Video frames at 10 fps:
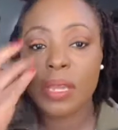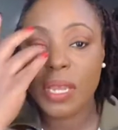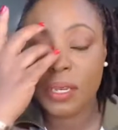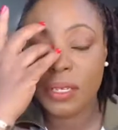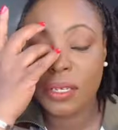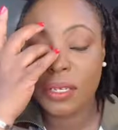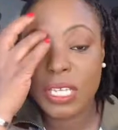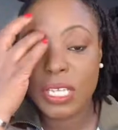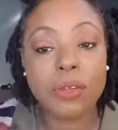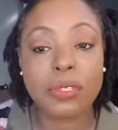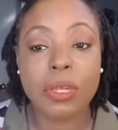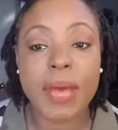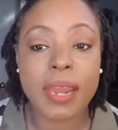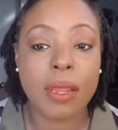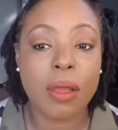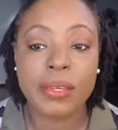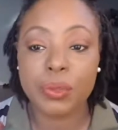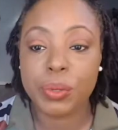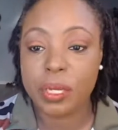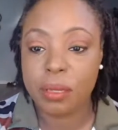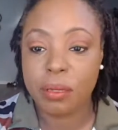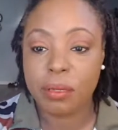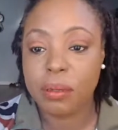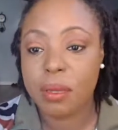And typically there's nobody on duty.